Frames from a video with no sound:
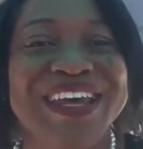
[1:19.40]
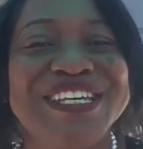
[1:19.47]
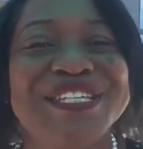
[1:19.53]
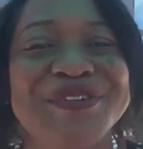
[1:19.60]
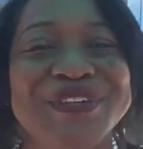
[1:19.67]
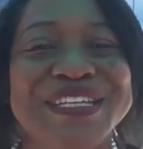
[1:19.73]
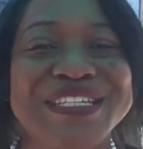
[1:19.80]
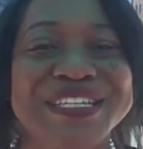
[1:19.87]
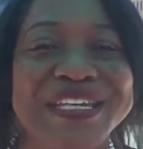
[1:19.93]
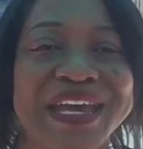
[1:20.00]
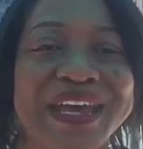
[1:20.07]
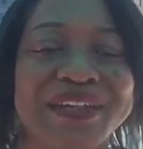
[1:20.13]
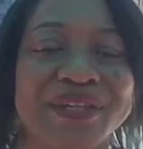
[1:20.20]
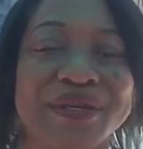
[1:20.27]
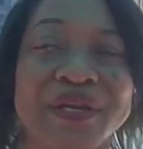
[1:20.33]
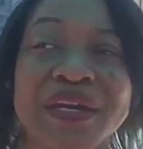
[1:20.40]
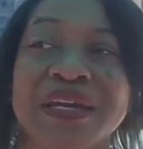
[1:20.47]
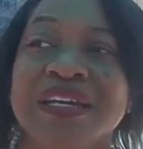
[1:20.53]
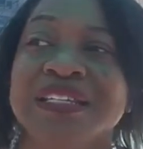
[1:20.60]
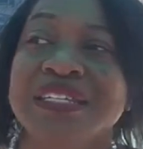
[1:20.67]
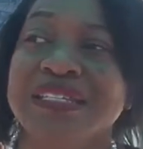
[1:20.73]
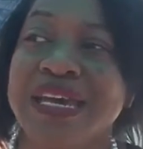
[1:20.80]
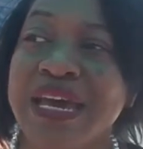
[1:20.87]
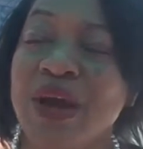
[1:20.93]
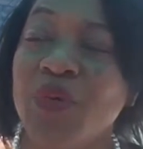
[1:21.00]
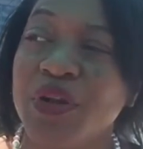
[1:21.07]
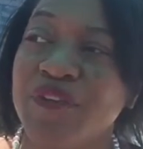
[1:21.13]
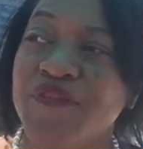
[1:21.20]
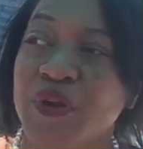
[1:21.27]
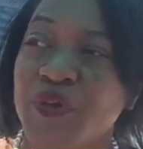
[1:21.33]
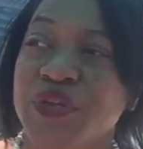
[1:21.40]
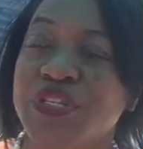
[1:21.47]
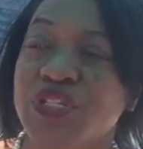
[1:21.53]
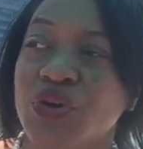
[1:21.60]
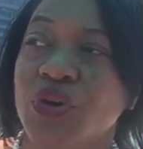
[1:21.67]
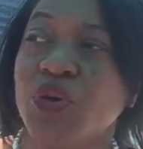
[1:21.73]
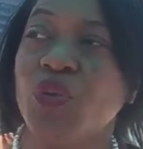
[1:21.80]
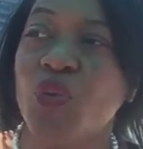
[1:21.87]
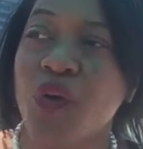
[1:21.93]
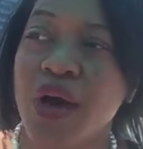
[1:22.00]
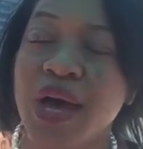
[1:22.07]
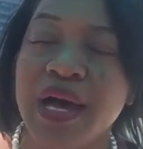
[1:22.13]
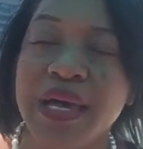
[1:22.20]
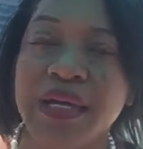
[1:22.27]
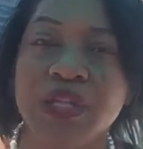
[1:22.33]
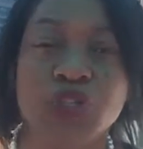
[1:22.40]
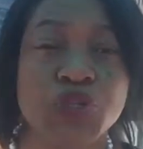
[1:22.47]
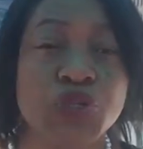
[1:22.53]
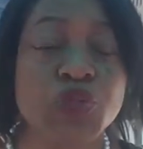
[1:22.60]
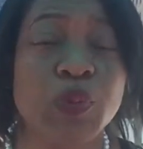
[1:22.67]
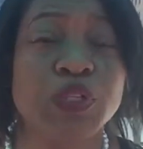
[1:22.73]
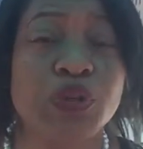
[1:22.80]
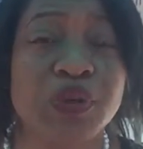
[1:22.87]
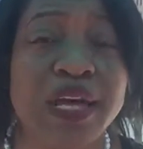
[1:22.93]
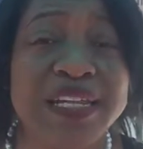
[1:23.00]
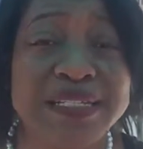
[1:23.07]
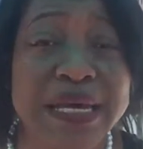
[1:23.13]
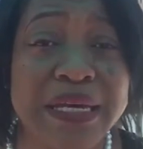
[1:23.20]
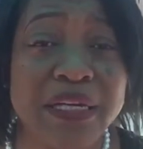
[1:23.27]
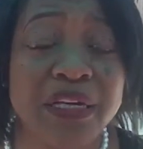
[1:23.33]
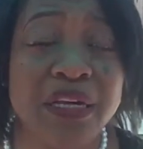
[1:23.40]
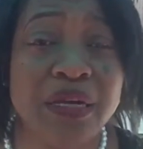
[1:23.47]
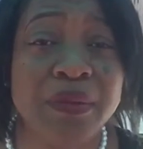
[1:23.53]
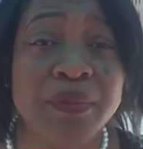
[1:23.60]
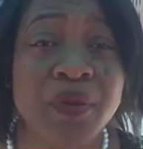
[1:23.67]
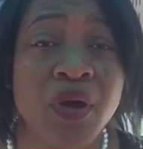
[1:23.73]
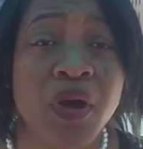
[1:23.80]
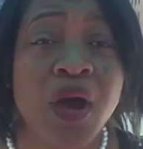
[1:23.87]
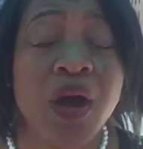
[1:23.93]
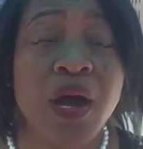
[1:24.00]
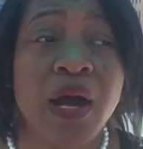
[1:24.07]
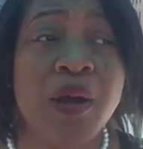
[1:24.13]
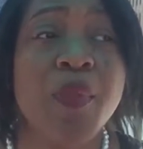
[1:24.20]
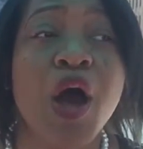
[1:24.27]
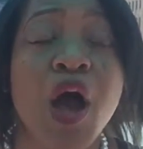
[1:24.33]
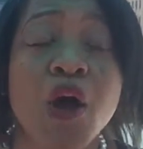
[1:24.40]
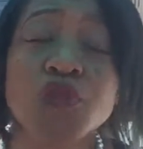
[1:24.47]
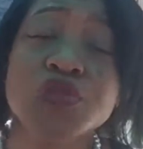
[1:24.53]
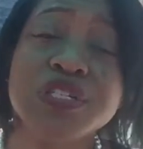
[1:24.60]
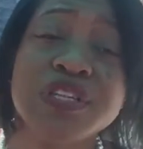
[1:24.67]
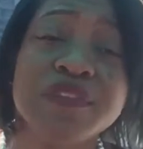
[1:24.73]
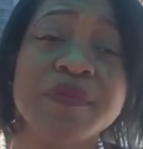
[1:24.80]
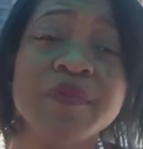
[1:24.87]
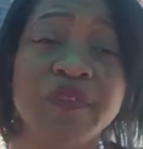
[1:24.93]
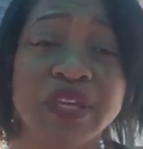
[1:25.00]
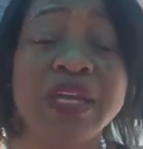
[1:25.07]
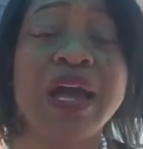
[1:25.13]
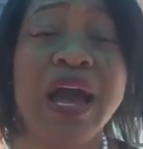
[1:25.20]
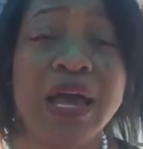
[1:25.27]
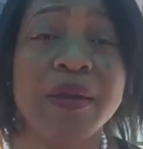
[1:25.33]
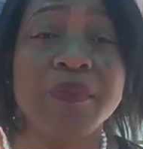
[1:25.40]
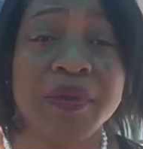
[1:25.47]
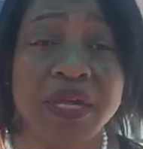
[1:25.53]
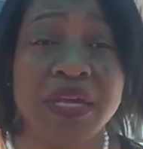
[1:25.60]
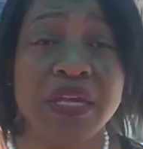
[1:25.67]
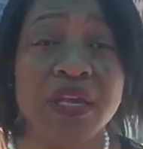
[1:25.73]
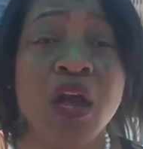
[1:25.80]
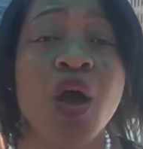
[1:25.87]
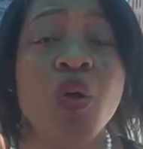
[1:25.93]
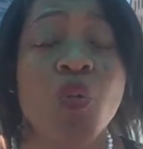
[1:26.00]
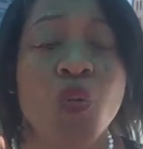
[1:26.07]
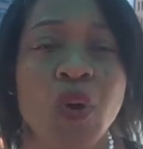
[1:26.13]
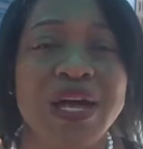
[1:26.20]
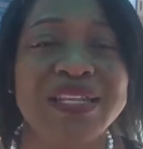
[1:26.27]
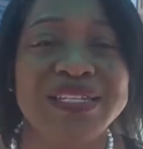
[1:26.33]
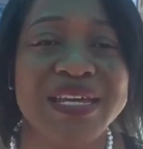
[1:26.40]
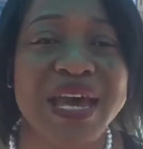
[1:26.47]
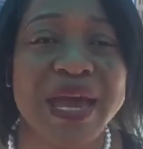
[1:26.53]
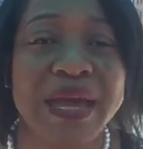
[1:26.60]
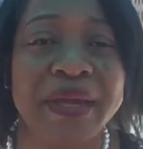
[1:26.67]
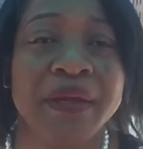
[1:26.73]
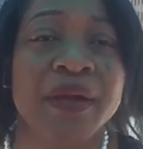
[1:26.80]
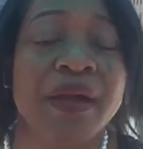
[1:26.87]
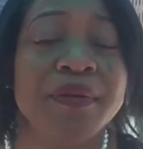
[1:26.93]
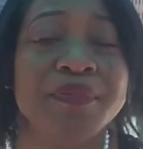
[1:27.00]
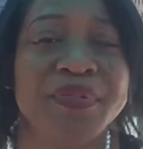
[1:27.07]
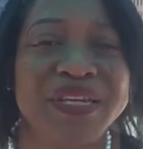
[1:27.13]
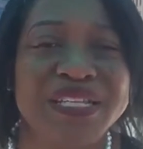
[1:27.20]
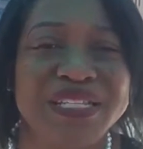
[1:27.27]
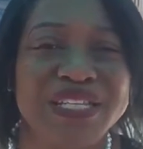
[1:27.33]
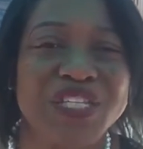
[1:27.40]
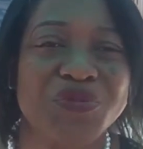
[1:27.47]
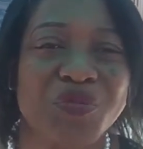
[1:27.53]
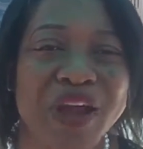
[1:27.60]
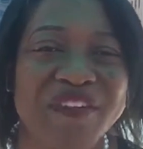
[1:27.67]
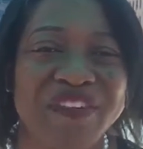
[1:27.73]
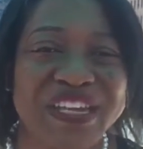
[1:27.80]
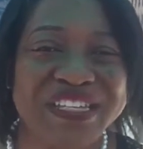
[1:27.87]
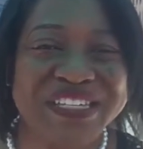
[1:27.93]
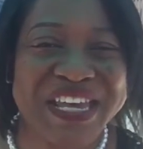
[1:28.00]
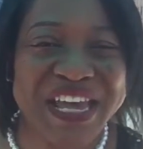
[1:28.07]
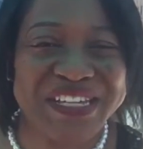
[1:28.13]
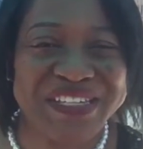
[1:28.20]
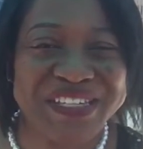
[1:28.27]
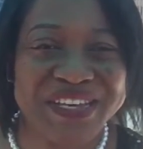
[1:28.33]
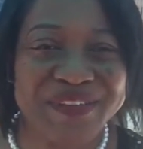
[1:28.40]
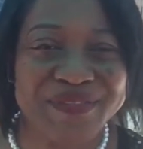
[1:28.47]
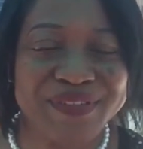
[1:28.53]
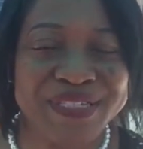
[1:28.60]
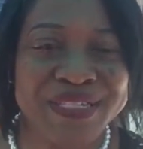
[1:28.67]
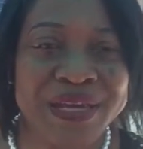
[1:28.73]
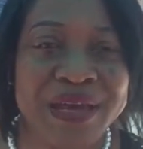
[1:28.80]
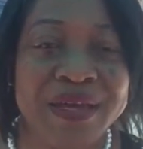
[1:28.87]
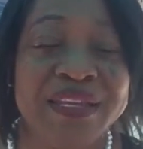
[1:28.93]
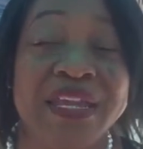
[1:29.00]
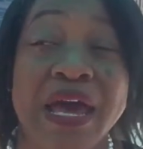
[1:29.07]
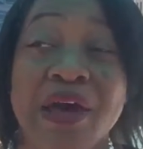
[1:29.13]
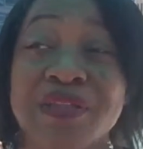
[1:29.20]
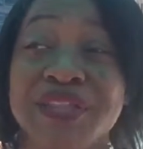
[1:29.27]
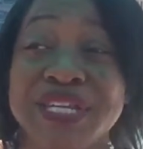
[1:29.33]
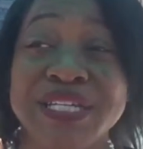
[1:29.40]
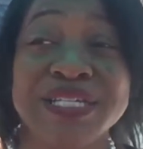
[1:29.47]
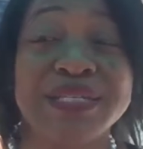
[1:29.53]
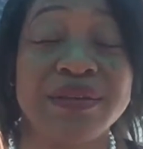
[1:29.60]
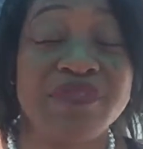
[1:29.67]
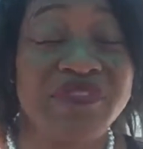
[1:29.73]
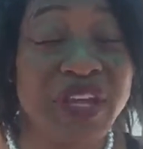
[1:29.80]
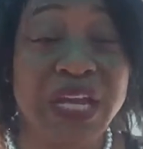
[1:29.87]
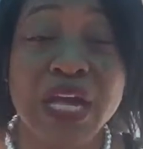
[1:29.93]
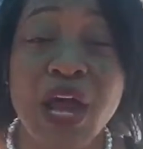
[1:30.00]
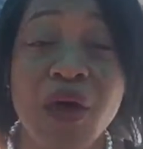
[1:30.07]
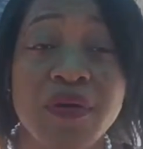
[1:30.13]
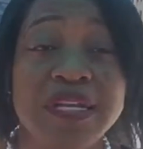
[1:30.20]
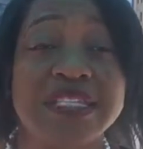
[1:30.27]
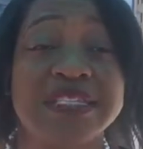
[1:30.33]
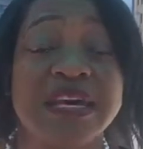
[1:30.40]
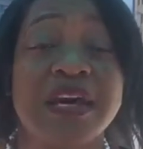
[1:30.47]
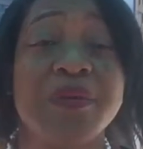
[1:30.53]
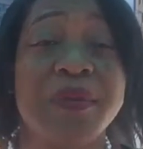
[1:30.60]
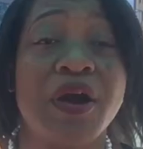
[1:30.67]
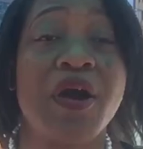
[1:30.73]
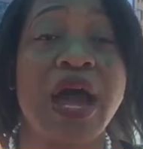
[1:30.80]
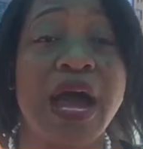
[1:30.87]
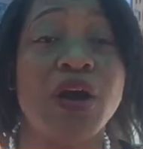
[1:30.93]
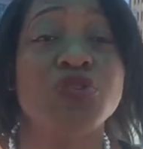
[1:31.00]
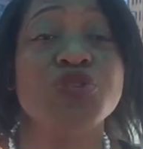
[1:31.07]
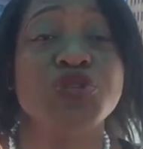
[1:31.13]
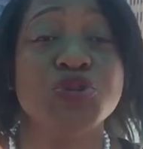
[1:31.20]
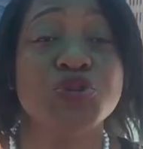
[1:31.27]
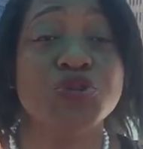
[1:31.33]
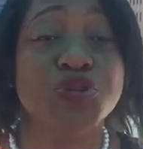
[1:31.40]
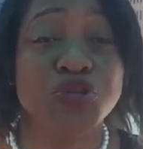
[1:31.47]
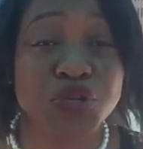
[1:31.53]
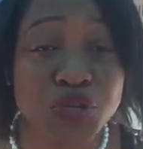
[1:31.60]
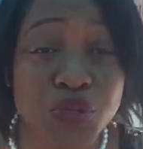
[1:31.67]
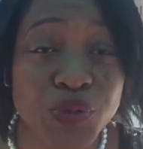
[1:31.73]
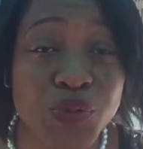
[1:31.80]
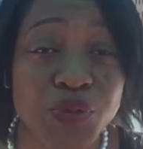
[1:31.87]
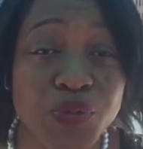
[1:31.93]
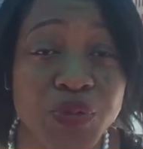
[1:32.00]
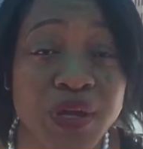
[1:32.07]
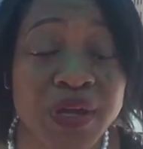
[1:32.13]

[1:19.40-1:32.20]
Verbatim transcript: Let's do this together. Today I want to focus on why LuxuriousWealthOnline.com um, hosts VIP one day business private intensives. Now this video is not about how to do